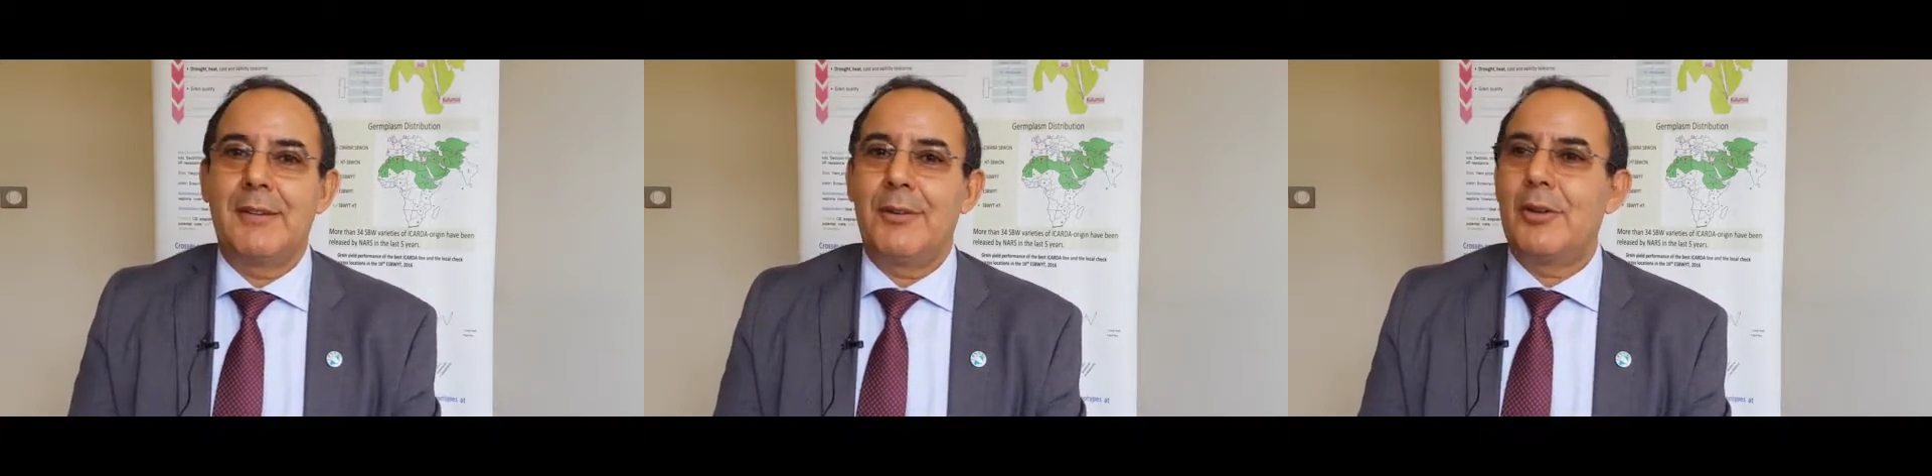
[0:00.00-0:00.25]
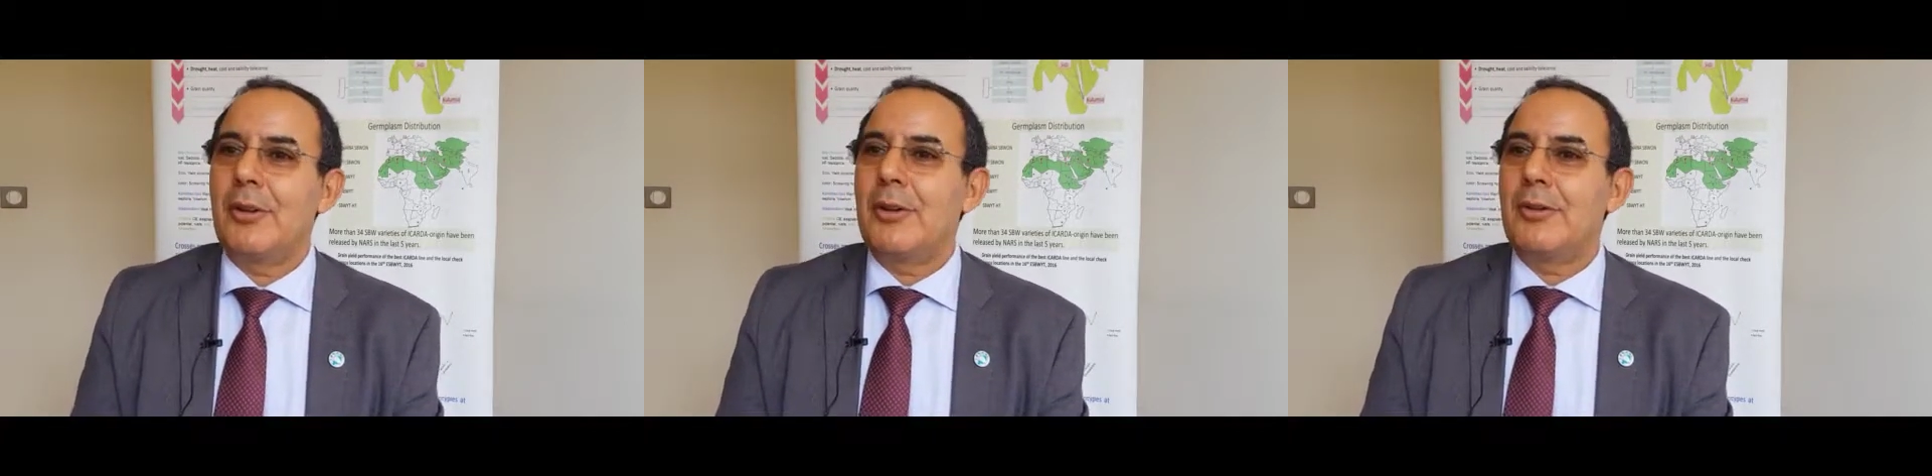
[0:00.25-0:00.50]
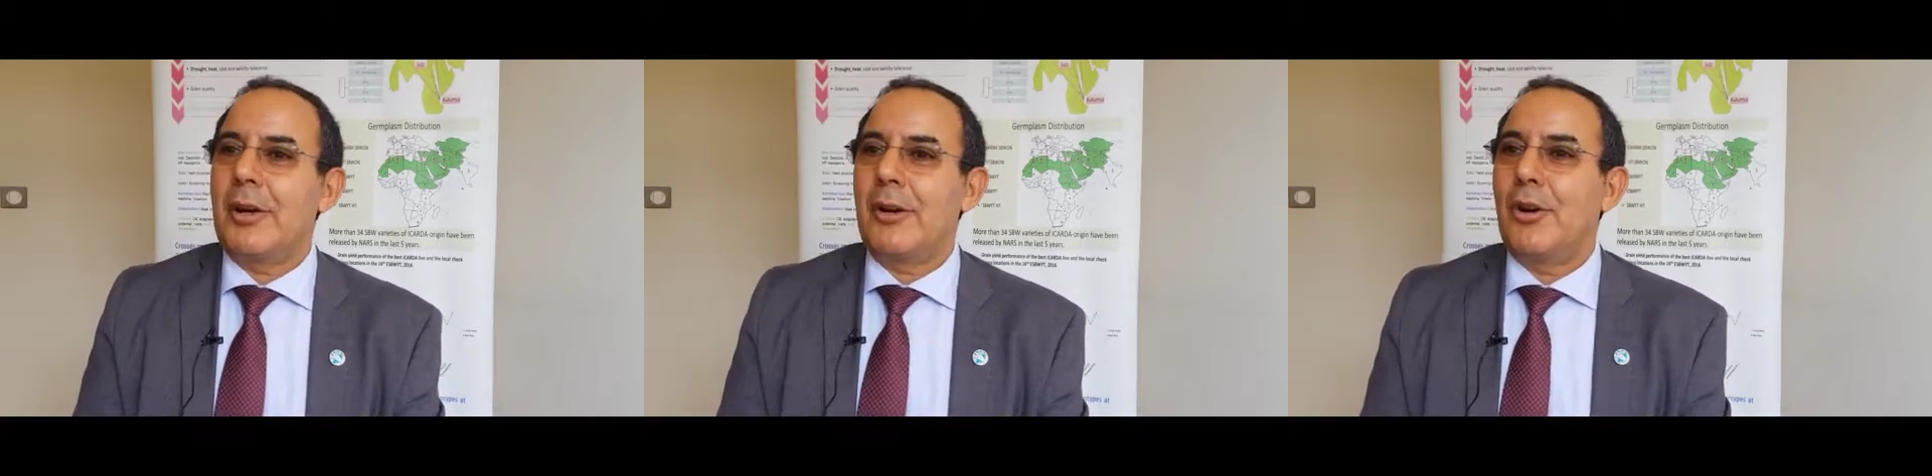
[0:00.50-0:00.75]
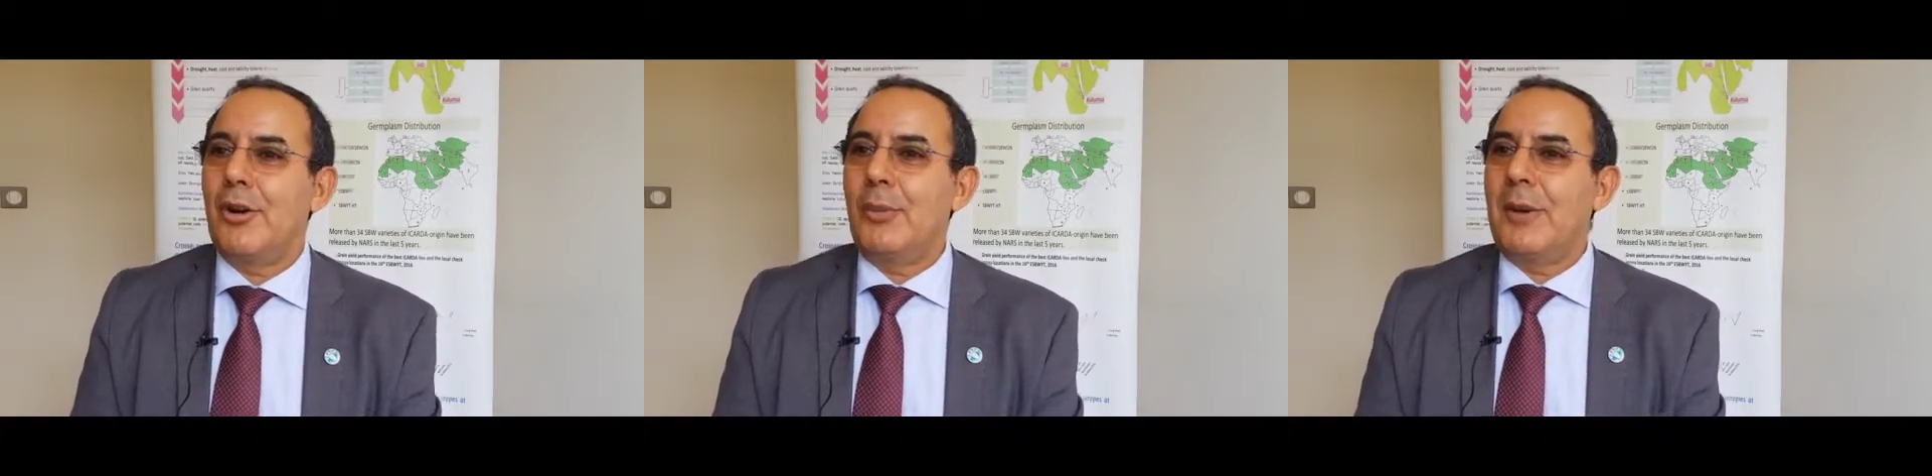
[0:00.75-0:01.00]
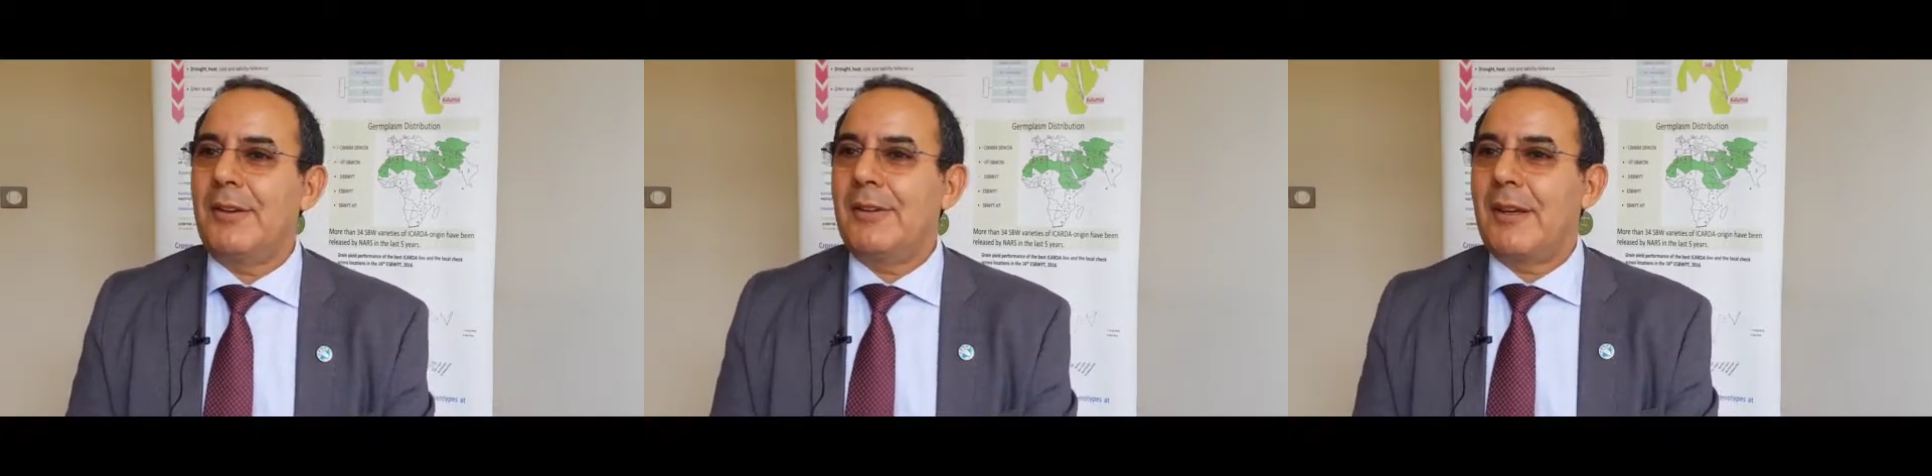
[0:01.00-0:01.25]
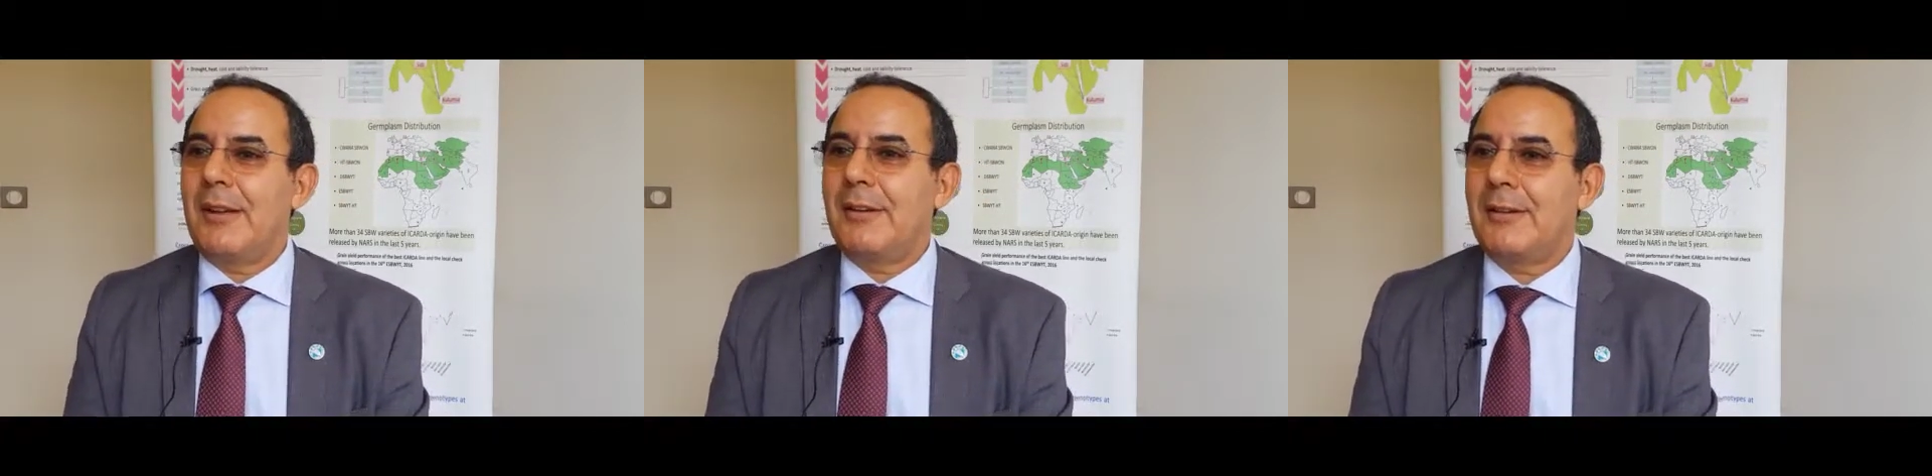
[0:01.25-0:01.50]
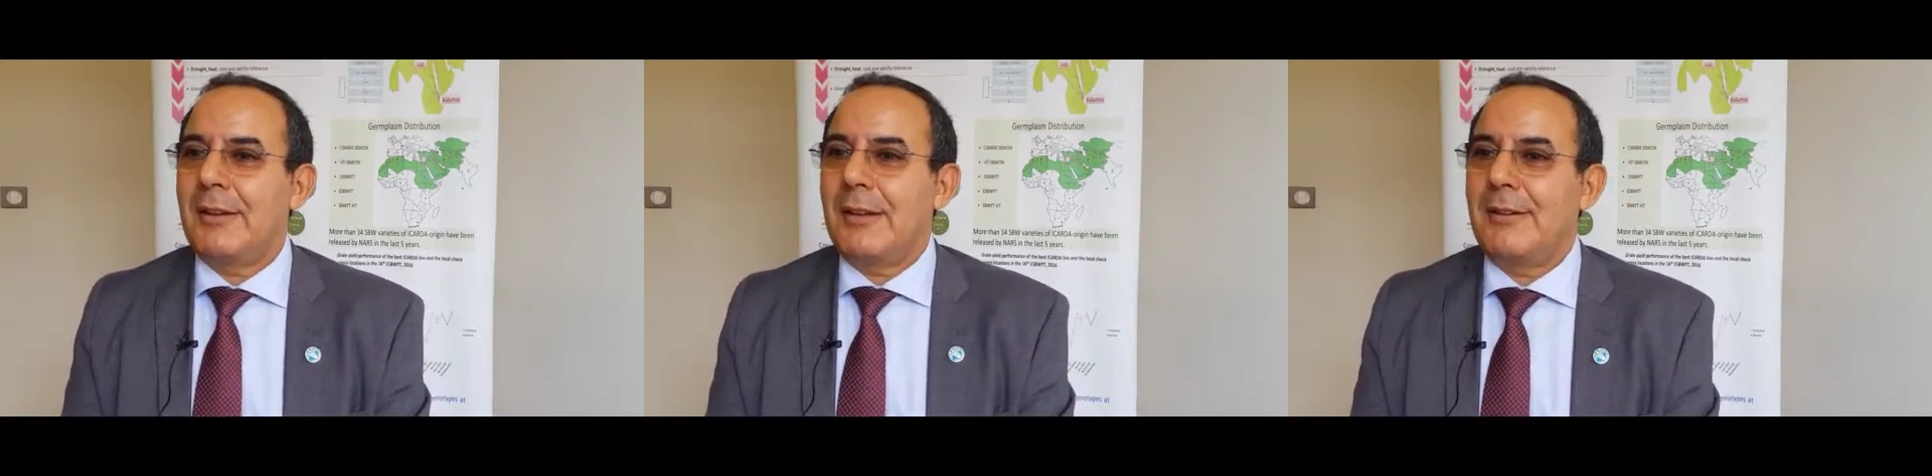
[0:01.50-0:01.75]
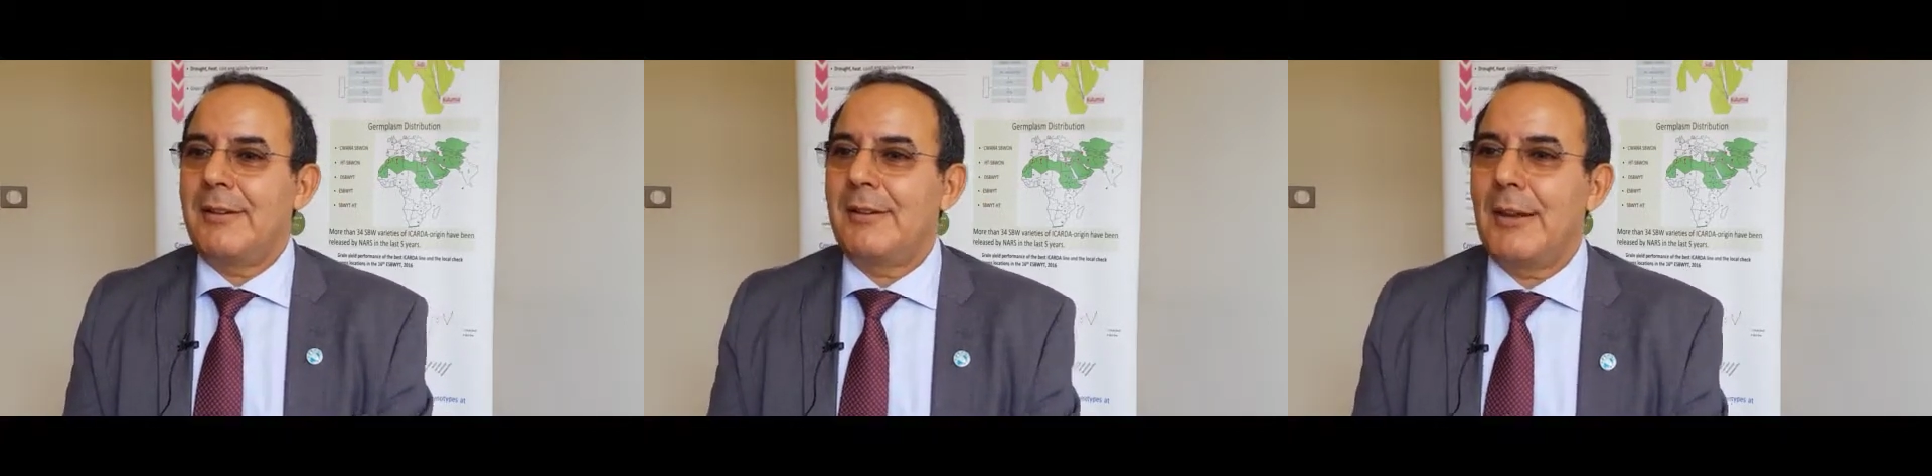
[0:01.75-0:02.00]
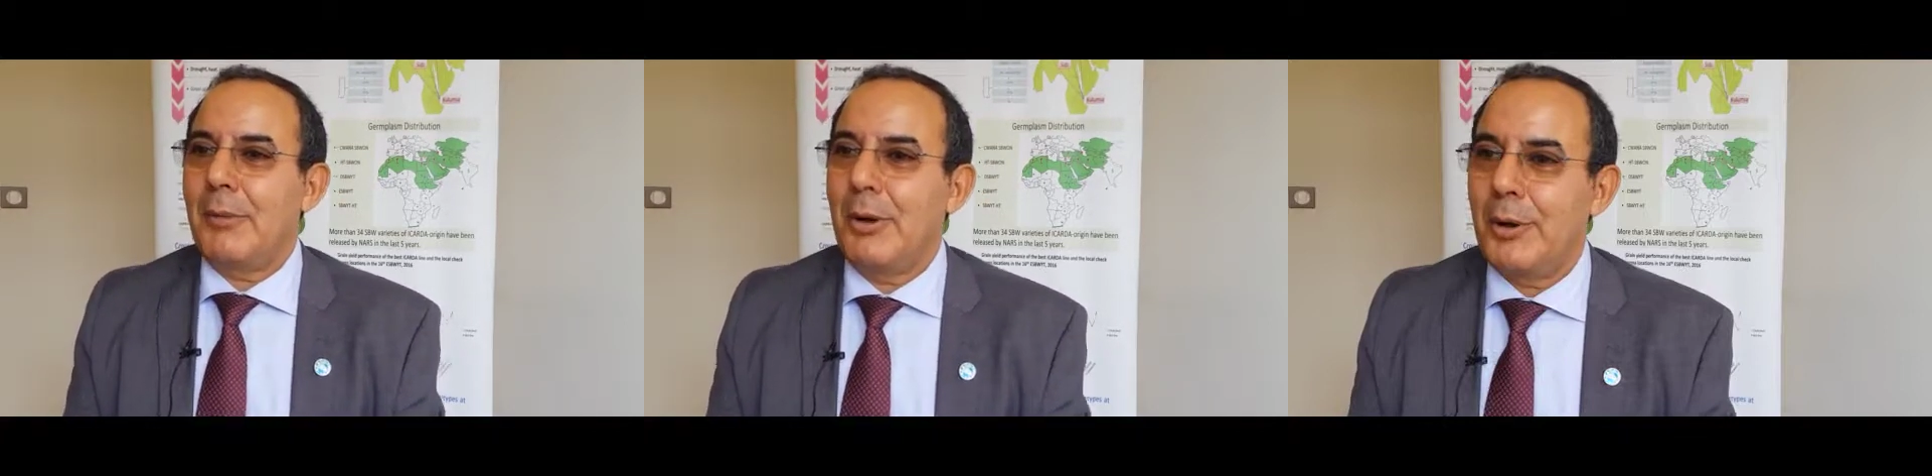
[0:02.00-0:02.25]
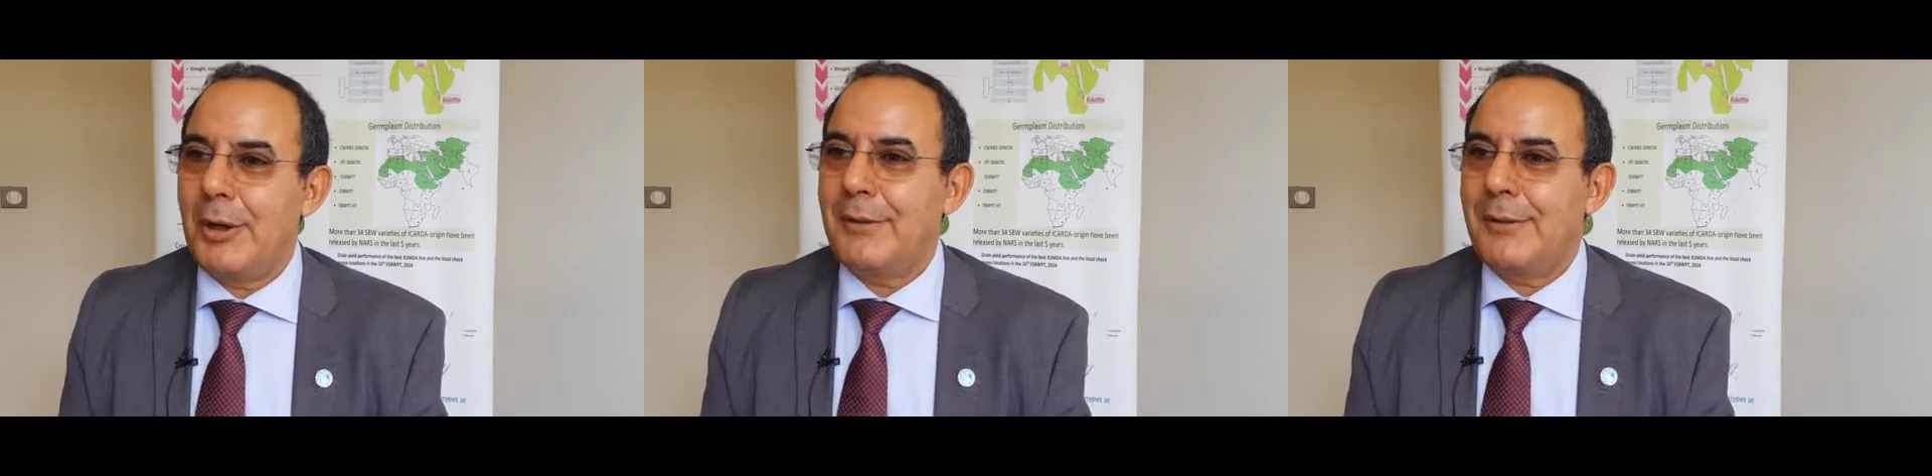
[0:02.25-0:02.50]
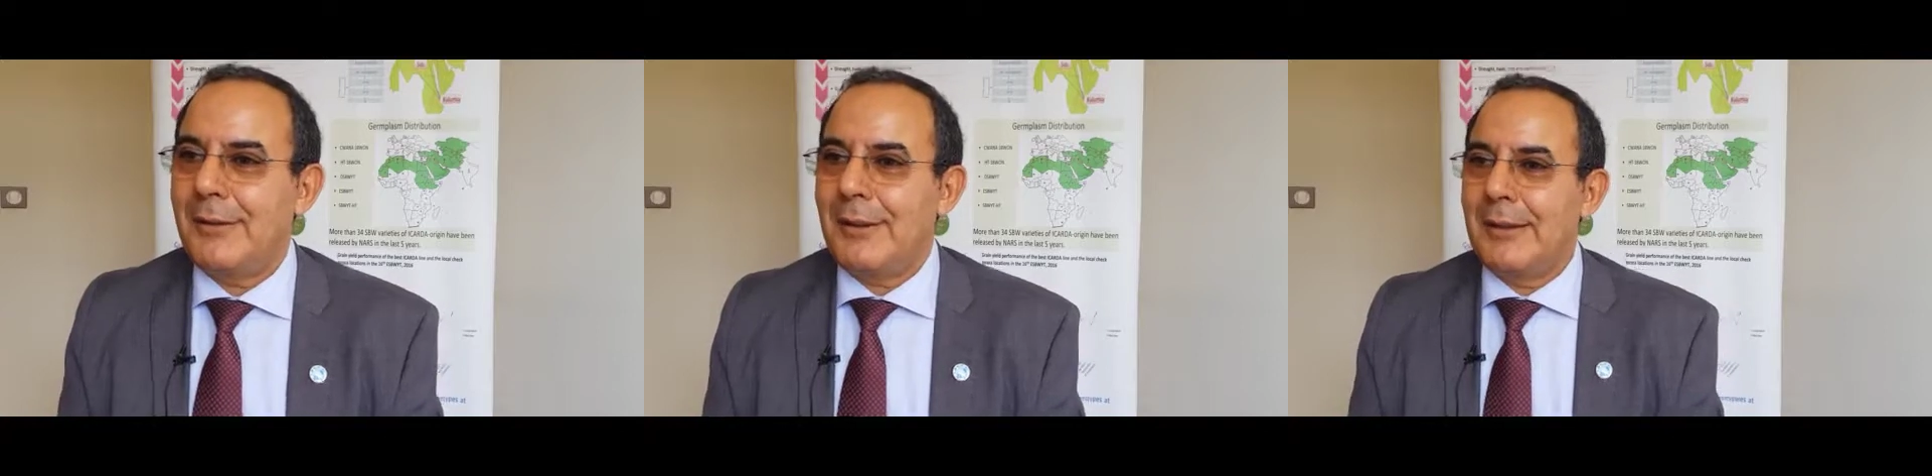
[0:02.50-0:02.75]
If you talk to agronomists, that's about it.